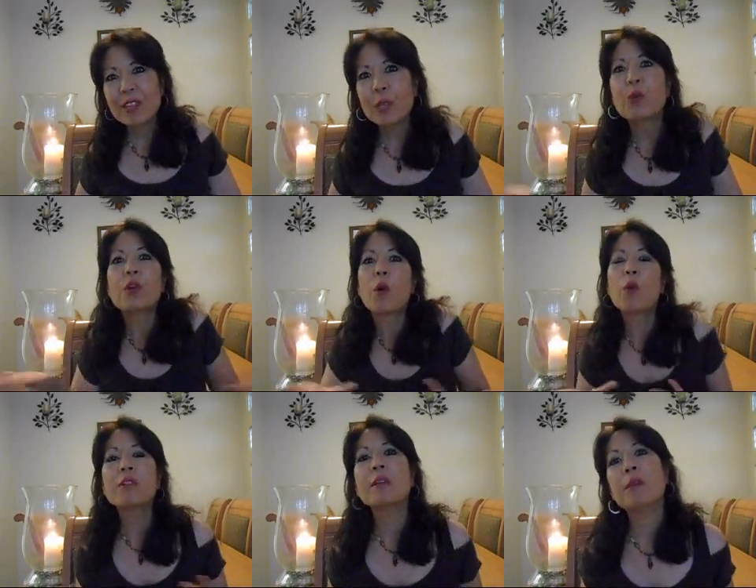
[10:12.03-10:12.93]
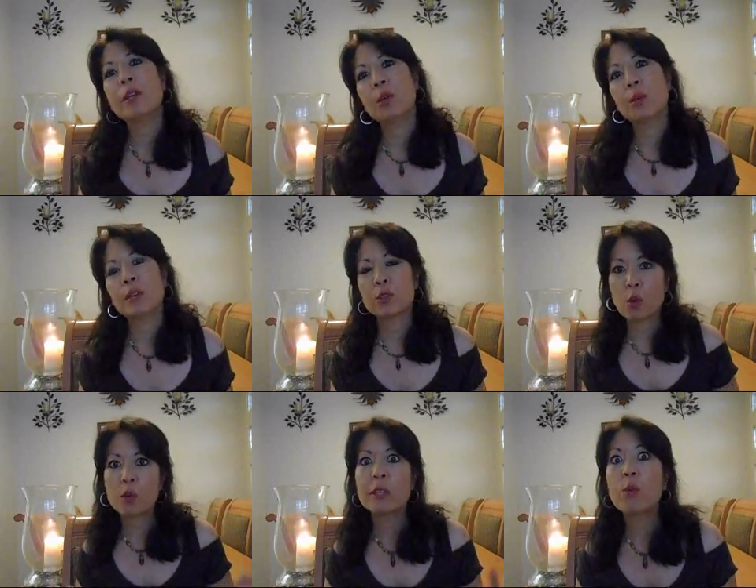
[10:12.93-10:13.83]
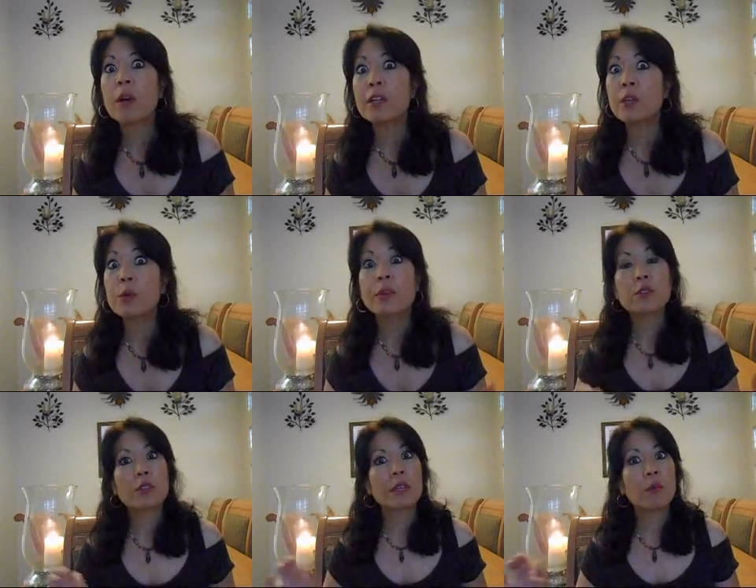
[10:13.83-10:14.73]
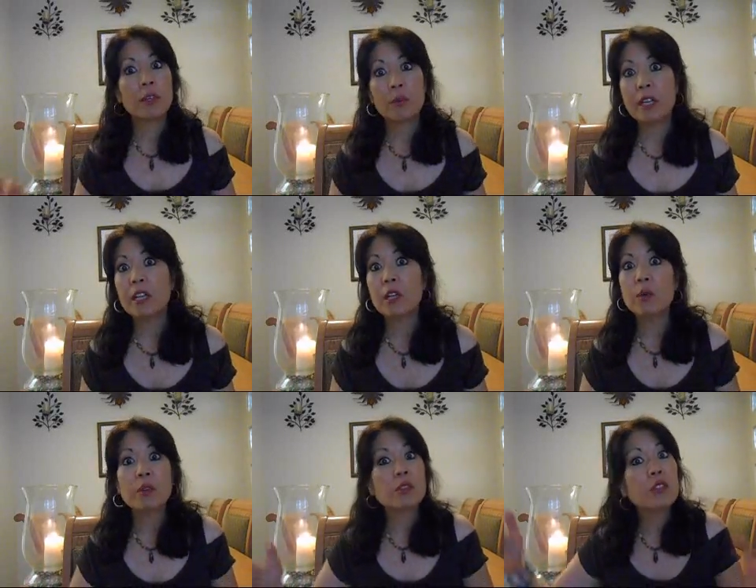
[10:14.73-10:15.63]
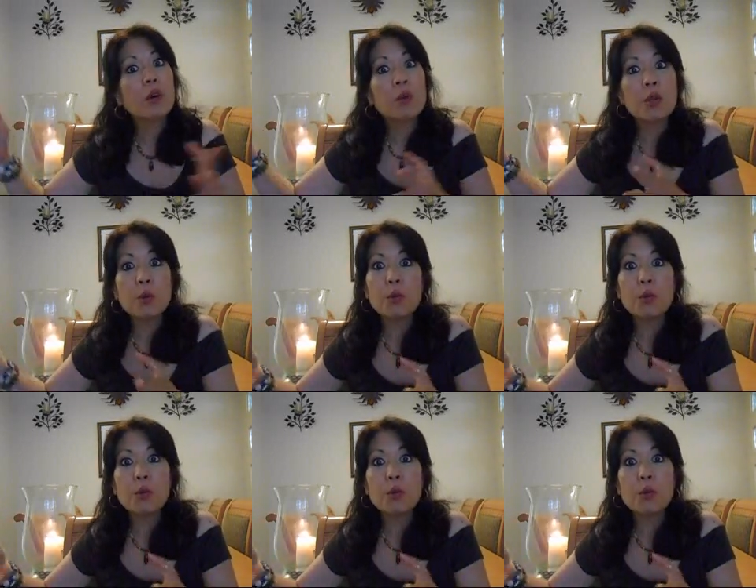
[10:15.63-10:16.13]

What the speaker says: You can only be you, and there's only one you, and there's only one unique you, and there's no